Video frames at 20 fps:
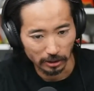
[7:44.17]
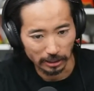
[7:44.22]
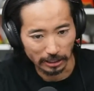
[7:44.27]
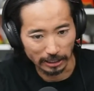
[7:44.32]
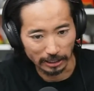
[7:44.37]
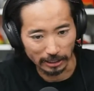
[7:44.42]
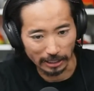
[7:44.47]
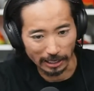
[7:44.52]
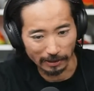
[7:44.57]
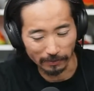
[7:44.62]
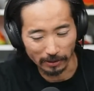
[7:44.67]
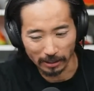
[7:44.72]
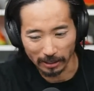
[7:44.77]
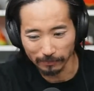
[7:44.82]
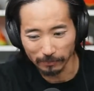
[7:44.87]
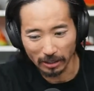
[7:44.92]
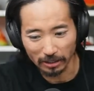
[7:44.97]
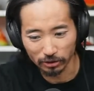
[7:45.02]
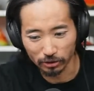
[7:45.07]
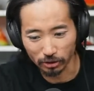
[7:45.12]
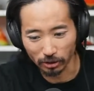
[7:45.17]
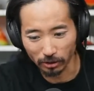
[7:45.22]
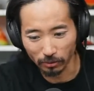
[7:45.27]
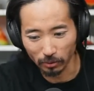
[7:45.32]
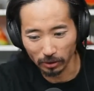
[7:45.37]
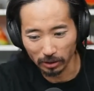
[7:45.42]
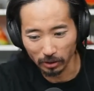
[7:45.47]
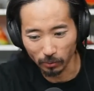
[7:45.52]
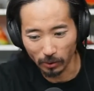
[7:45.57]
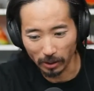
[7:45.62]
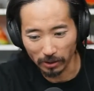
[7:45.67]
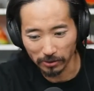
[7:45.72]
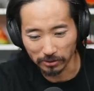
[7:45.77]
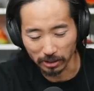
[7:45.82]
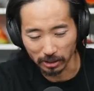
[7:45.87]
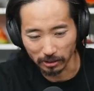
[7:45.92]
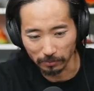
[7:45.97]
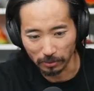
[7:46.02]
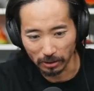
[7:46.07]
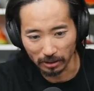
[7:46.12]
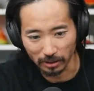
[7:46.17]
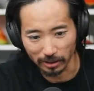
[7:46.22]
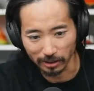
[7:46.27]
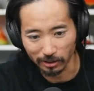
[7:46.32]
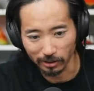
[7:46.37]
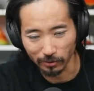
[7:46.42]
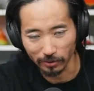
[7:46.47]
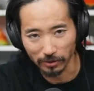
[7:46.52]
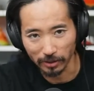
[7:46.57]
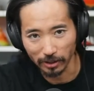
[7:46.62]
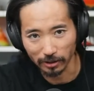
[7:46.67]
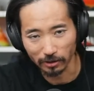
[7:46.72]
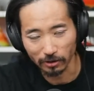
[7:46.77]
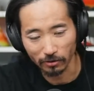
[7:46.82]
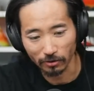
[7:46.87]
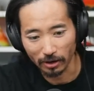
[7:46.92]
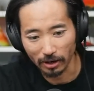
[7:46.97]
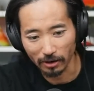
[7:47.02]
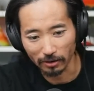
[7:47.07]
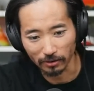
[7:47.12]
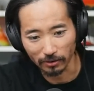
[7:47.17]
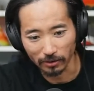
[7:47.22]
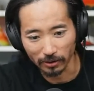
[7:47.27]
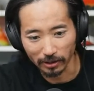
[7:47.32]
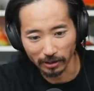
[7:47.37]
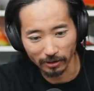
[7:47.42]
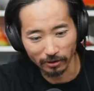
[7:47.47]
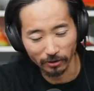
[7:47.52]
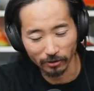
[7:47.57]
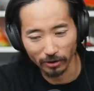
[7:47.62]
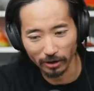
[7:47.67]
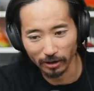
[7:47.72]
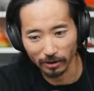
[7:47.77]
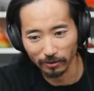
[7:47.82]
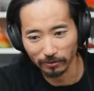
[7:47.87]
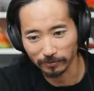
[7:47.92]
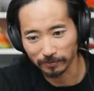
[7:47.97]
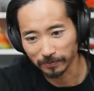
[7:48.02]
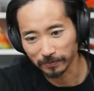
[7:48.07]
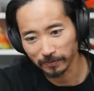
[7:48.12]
yeah, I, am not sure what the weather's going to be like though in that corral. Like, I don't know how,